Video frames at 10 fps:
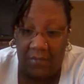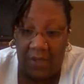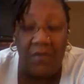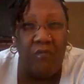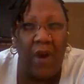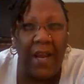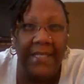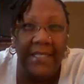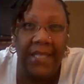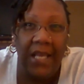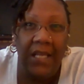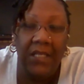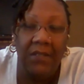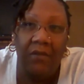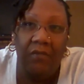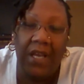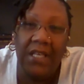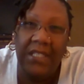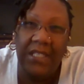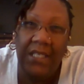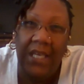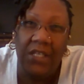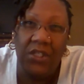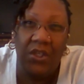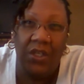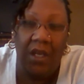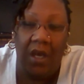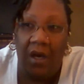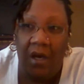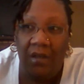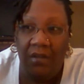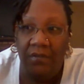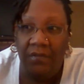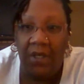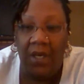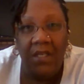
the reconciliation of